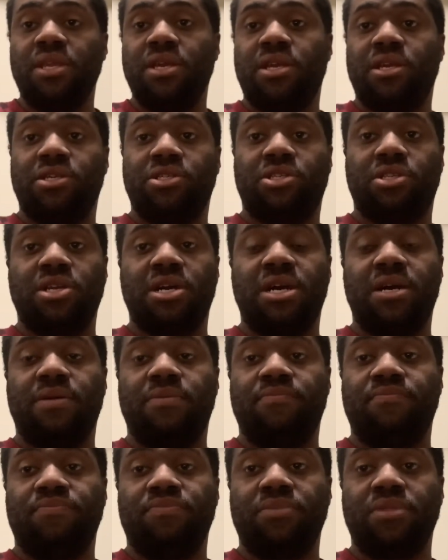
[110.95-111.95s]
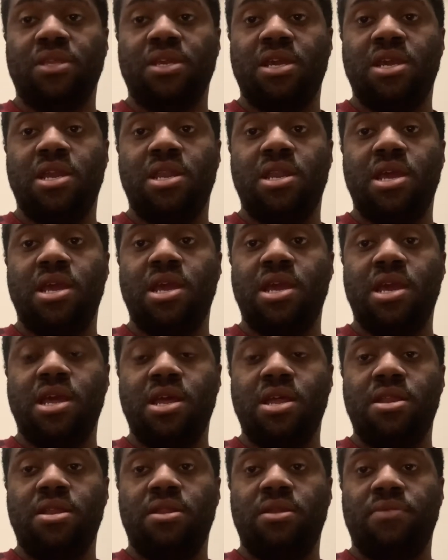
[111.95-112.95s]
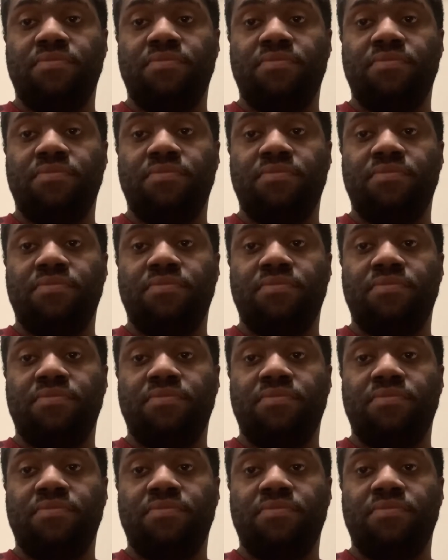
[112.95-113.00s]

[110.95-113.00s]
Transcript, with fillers: and stuff. And then